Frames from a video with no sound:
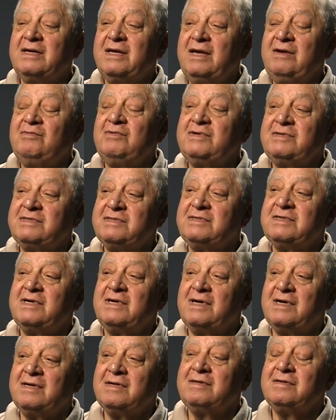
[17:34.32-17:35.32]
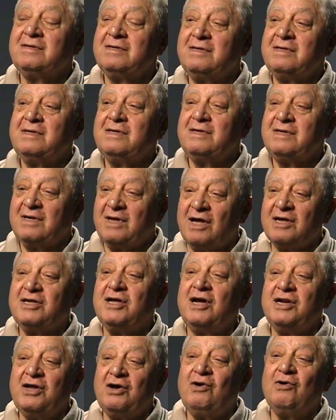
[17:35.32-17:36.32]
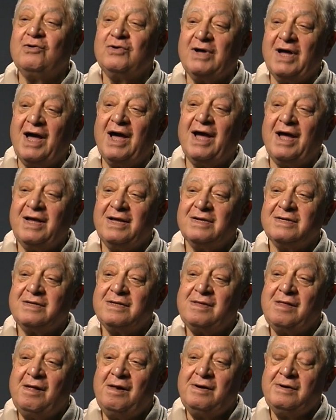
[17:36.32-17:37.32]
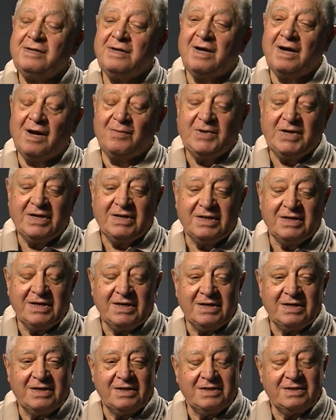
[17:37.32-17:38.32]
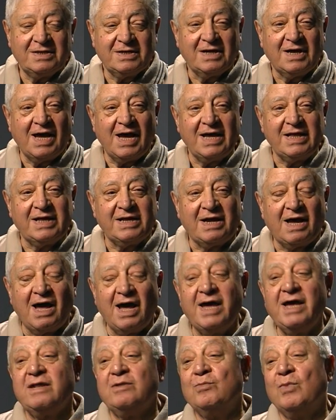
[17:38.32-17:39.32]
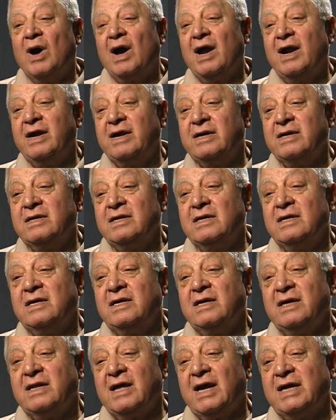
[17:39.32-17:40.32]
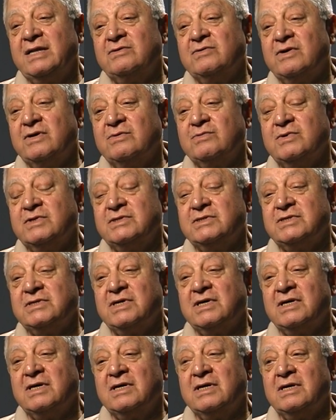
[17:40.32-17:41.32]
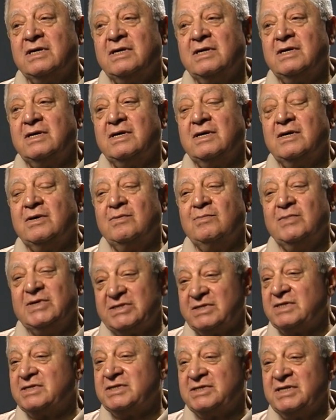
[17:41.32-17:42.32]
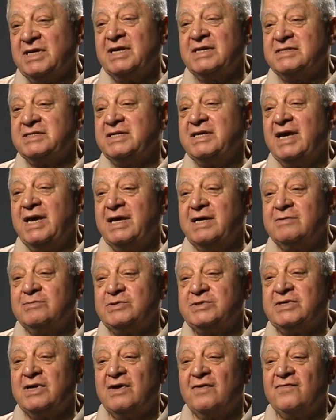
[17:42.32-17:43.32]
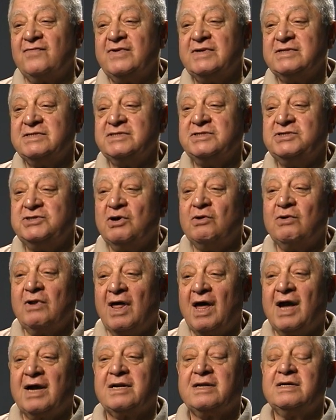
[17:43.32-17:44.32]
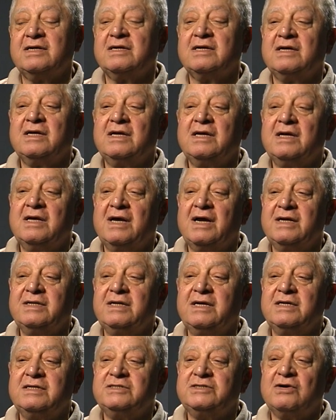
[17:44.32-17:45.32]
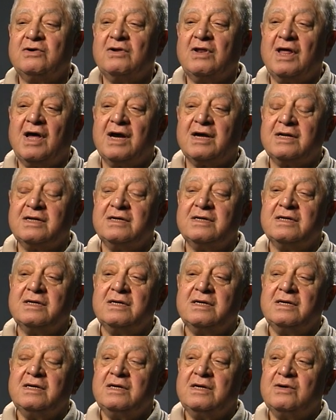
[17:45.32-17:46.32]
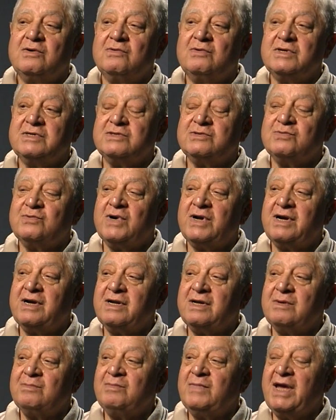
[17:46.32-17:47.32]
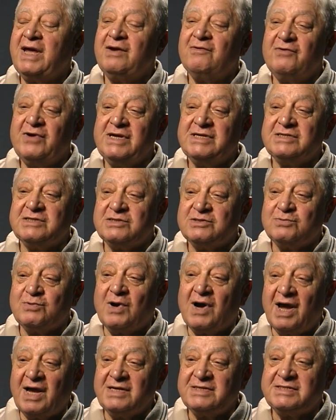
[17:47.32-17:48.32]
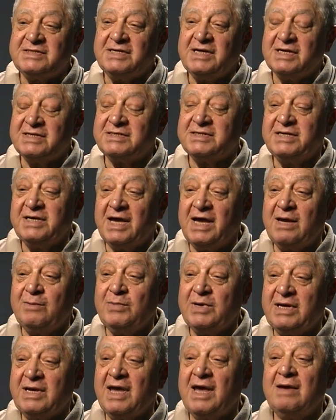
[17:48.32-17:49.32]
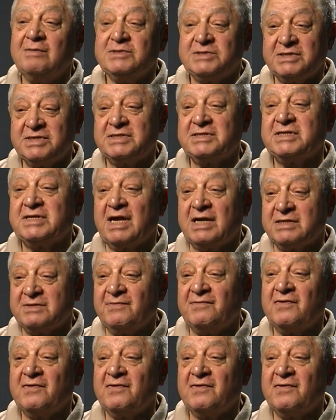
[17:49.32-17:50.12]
was a gun-ho guy. I mean, the guy that I admired and I thought was Mr. CSEA himself is Joe Lochner. I think Joe Lochner was one of the main reasons why CSEA became successful.